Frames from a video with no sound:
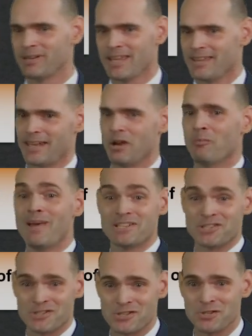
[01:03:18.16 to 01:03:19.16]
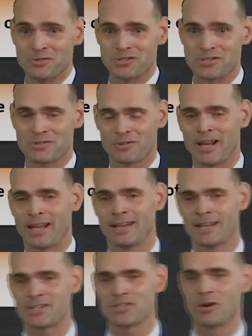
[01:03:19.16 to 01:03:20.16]
they don't mention students, right?
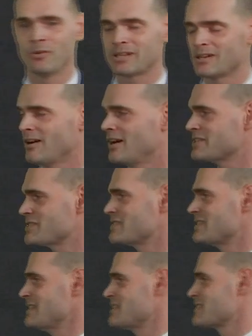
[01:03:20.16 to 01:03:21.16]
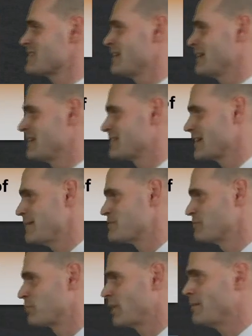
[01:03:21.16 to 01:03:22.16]
And so it causes these types
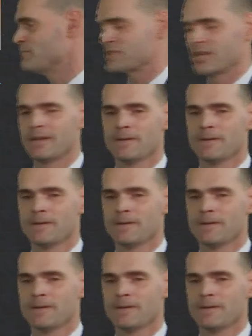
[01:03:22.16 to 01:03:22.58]
of problems.